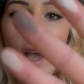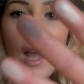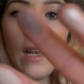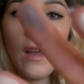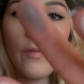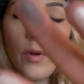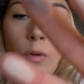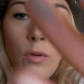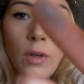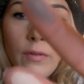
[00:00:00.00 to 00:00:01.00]
I love
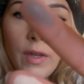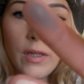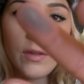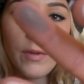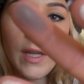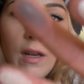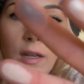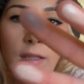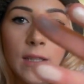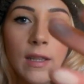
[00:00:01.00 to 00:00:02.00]
all of those three
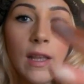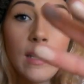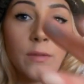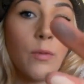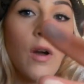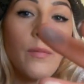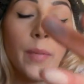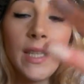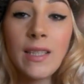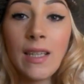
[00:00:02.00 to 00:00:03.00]
colours, and that's
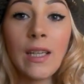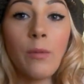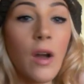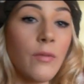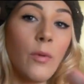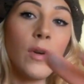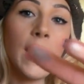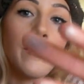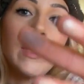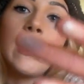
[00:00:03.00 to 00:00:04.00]
basically what I've worn
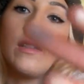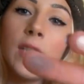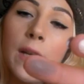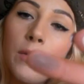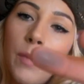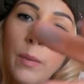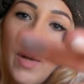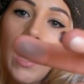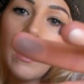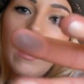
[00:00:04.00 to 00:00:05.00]
every single day with my
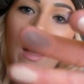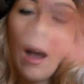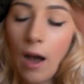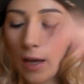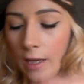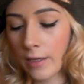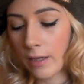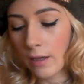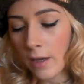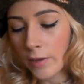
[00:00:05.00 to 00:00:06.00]
black
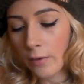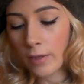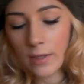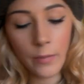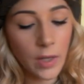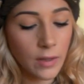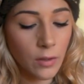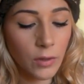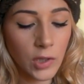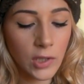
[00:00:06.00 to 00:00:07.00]
eyeliner. There are some other
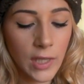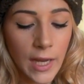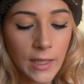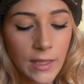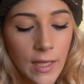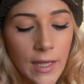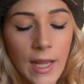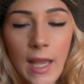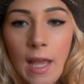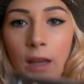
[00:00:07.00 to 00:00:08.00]
gorgeous shades in
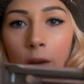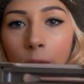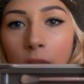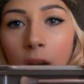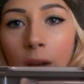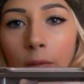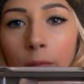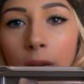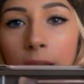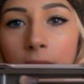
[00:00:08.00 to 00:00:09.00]
here which I haven't
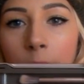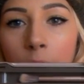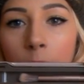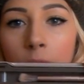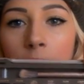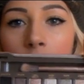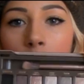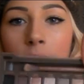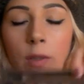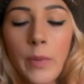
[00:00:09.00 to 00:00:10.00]
really experimented
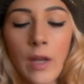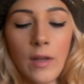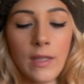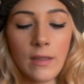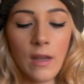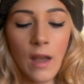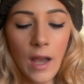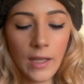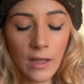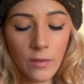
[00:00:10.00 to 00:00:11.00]
with, to be honest.
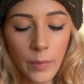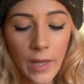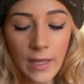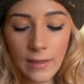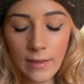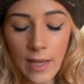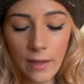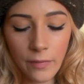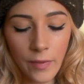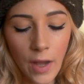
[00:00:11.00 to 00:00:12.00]
I kind of play it
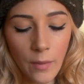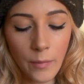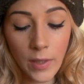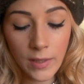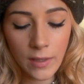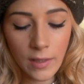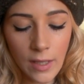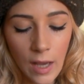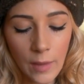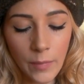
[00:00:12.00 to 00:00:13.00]
safe most of the
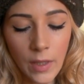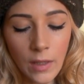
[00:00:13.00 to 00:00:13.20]
time.